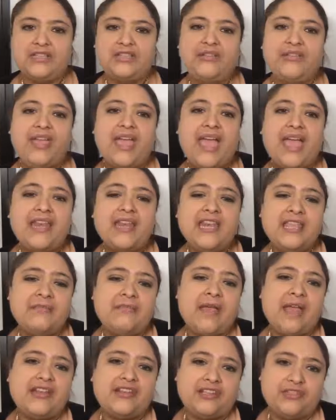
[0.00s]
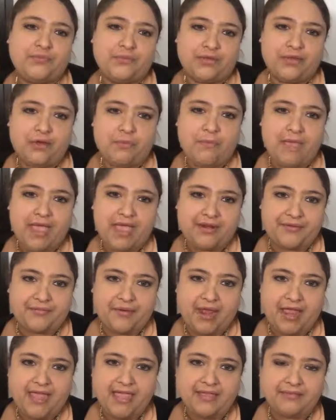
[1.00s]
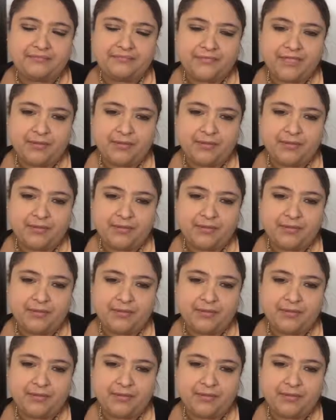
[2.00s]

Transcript: So the ending matches with comer, right?